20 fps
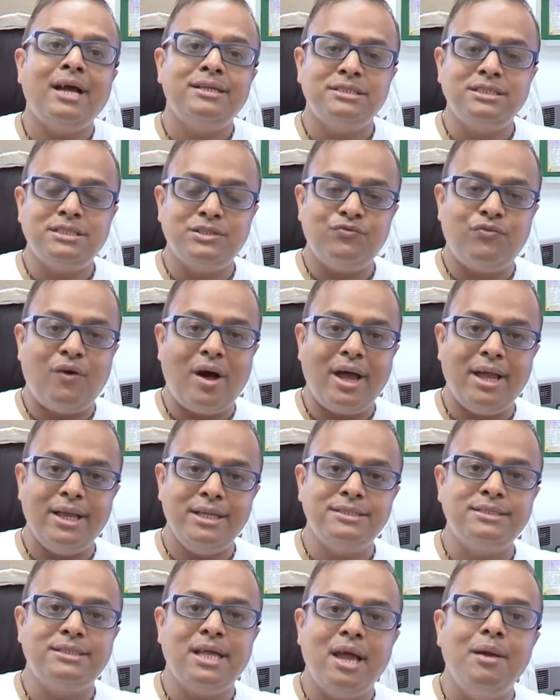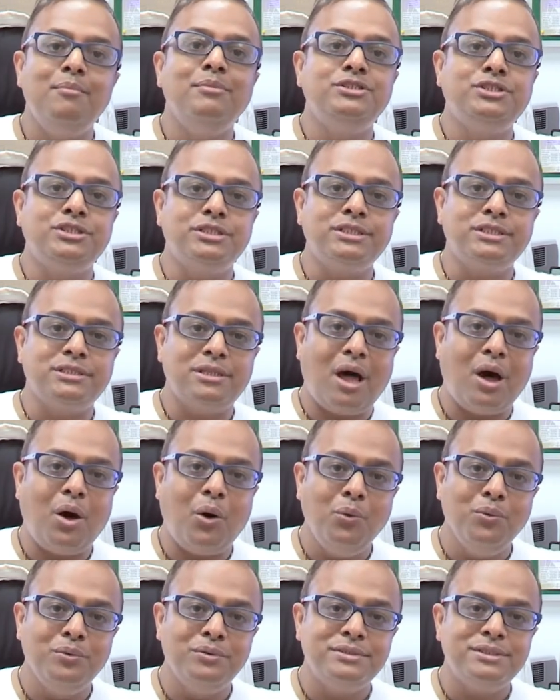identifies the images
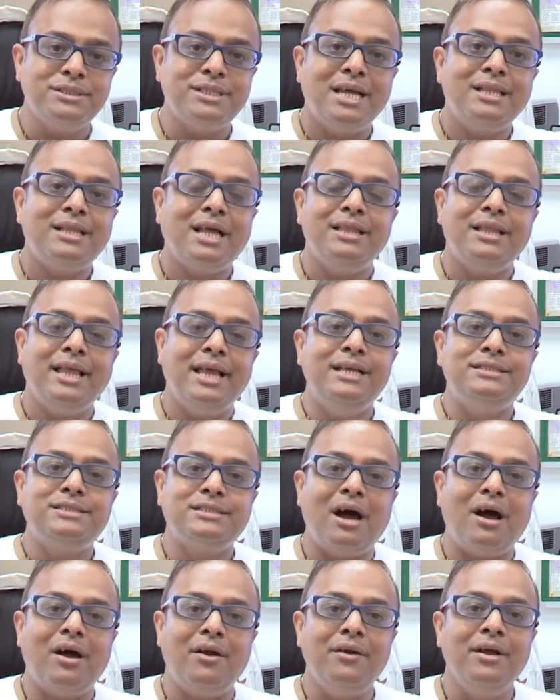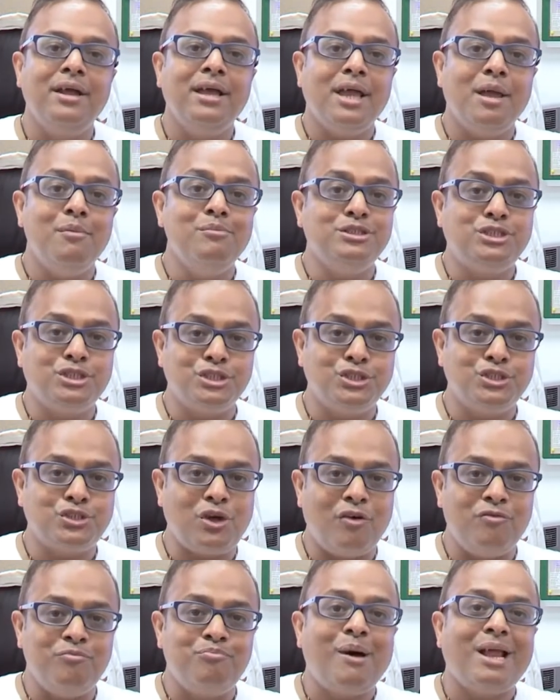now, saying that these are images
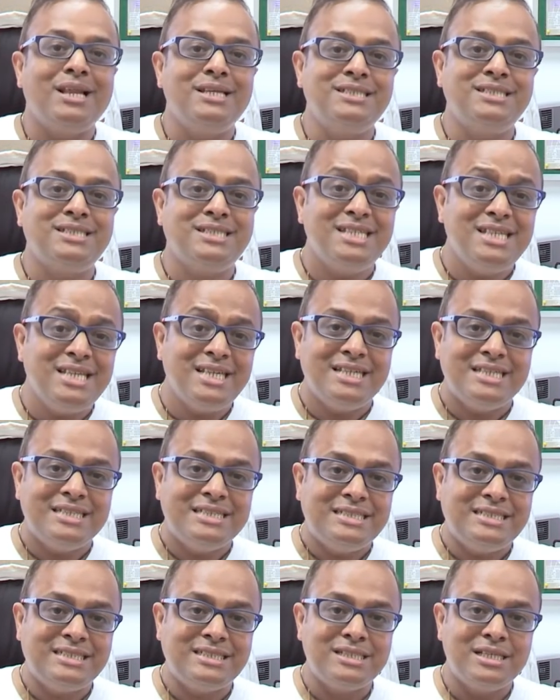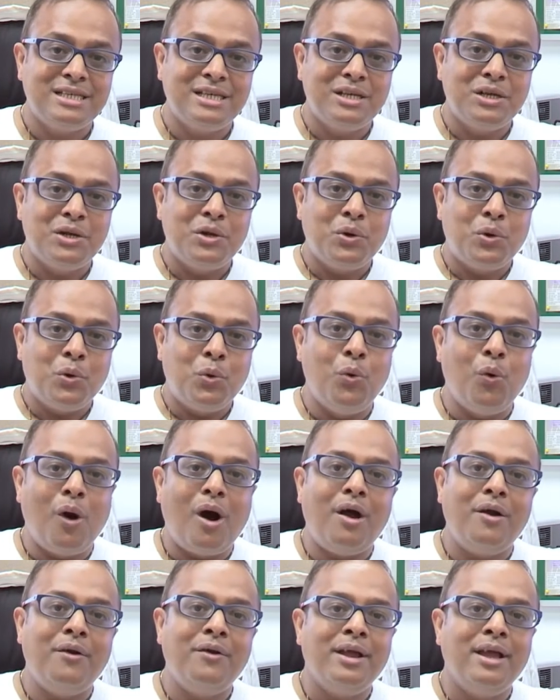of Palestinians who
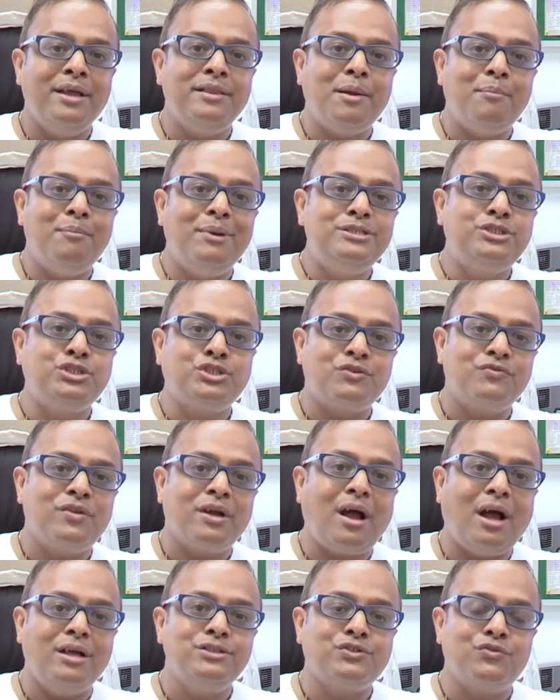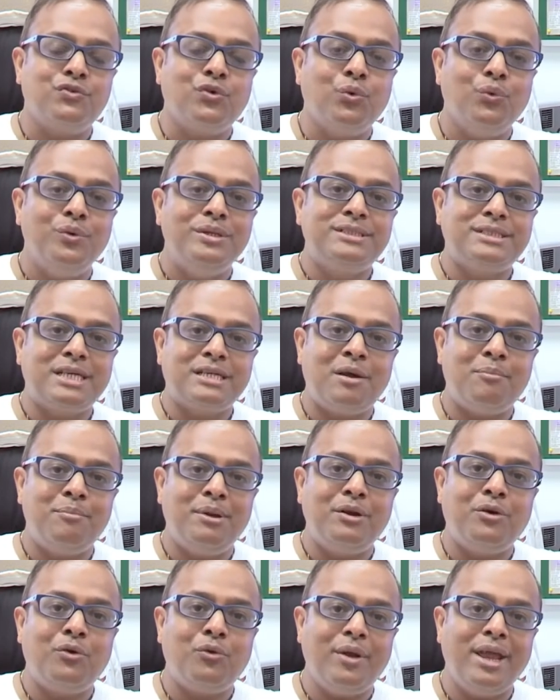are in the midst of the kinds of ruins that have
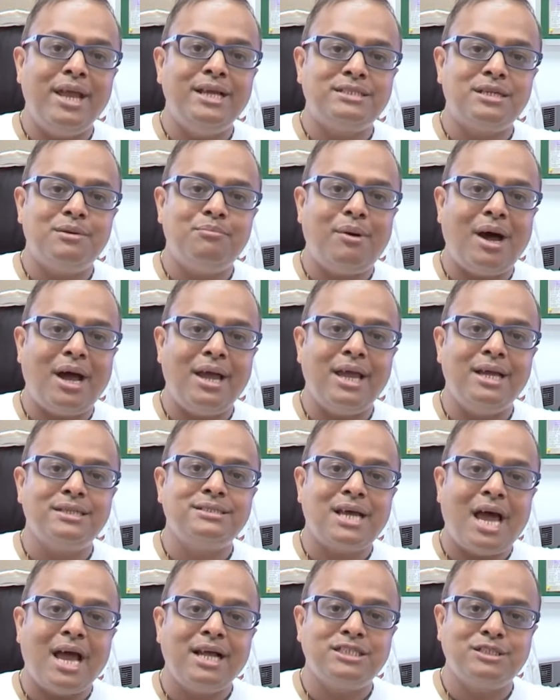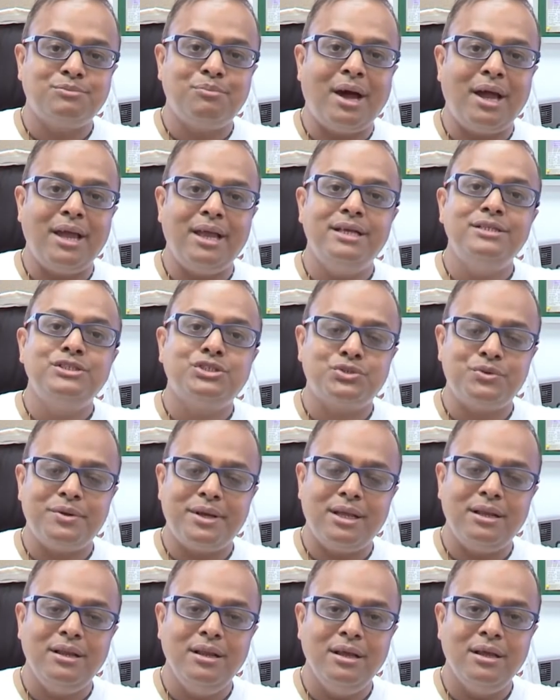been created by attacks by
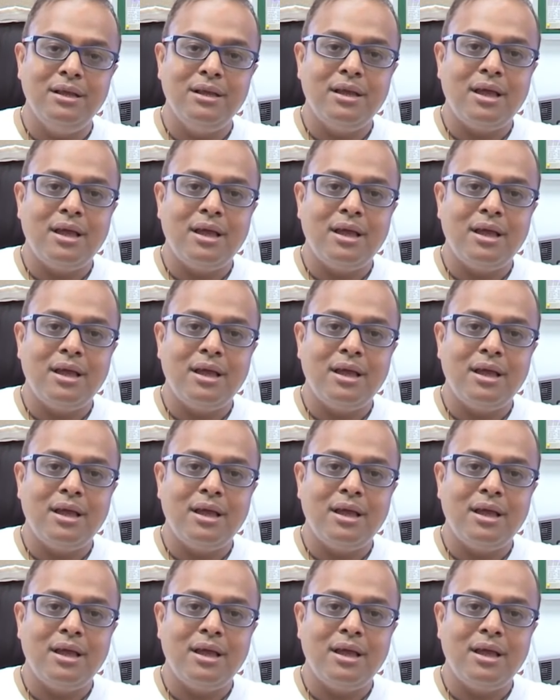Israel